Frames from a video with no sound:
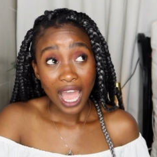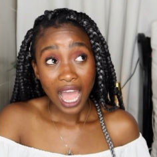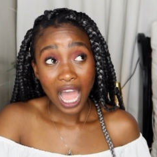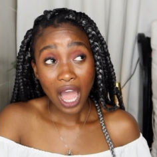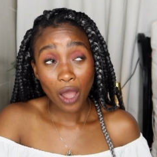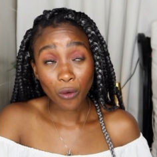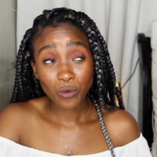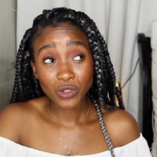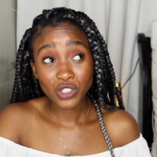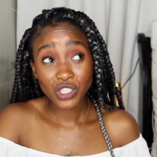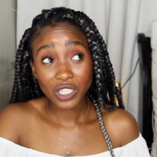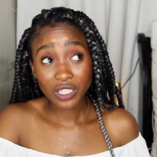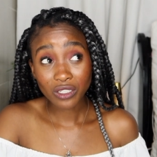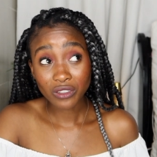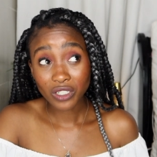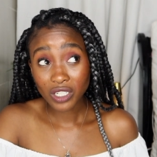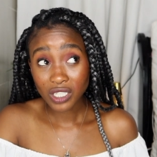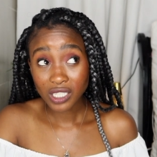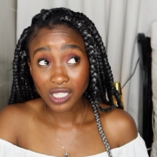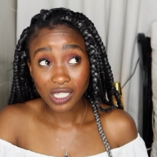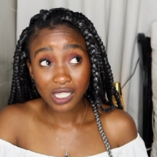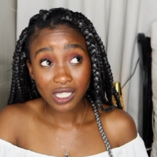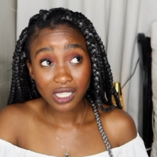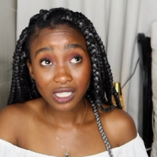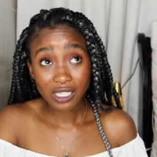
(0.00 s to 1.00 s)
our
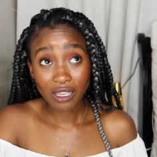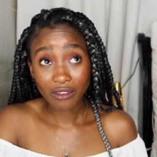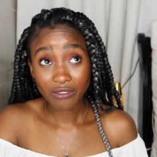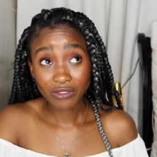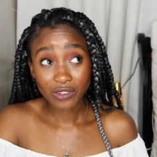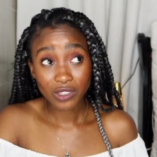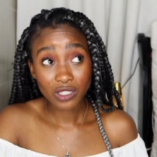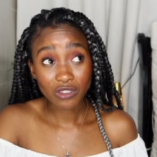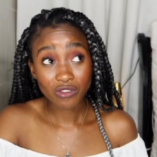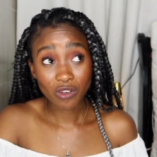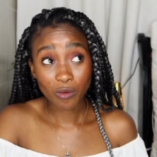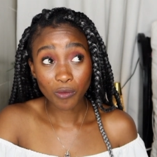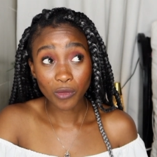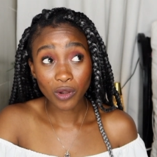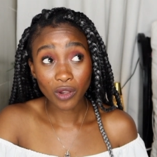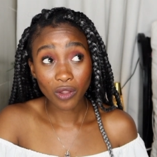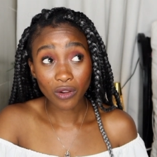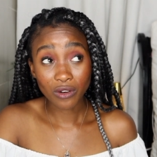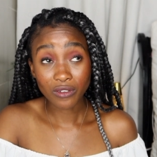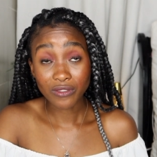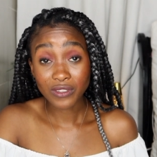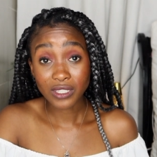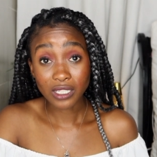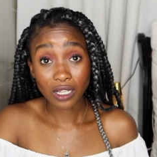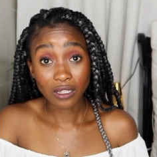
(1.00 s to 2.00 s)
generation suffers from a lot
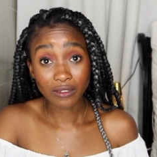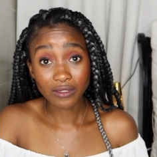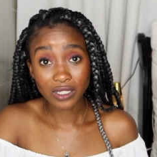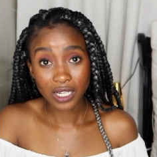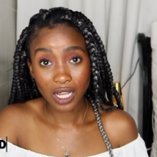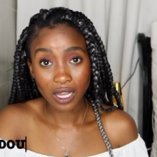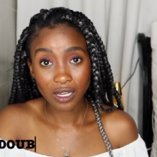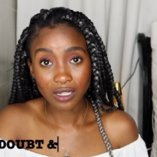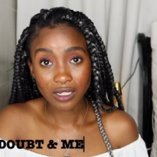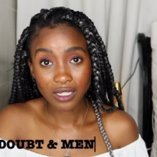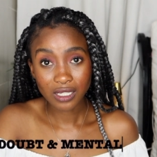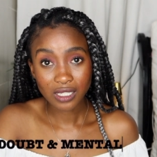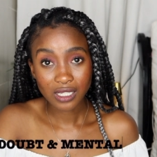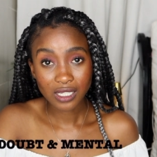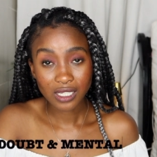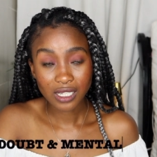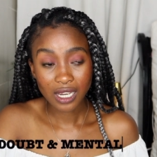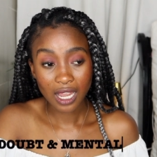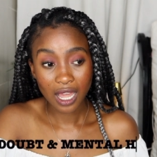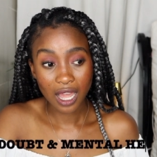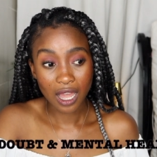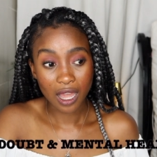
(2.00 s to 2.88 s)
of self-doubt.